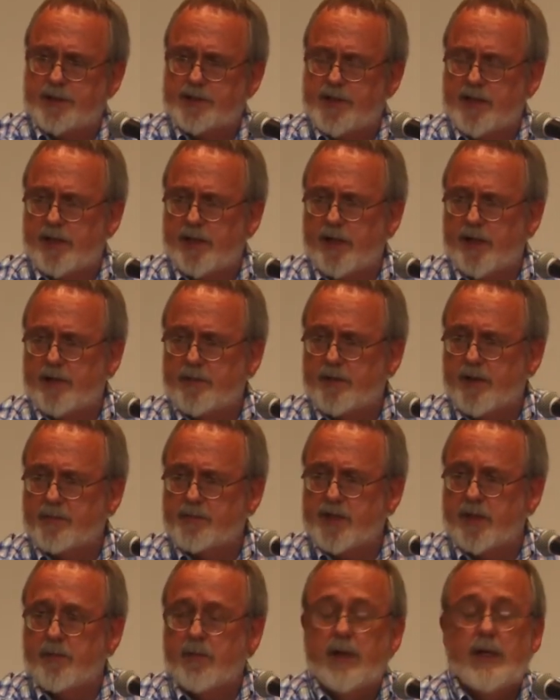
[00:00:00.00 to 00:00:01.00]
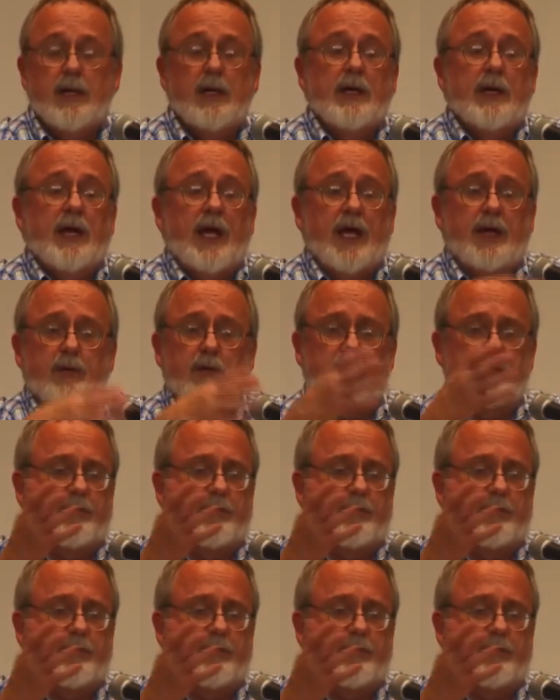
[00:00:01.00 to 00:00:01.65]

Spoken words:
agenda item comes up. Anyway,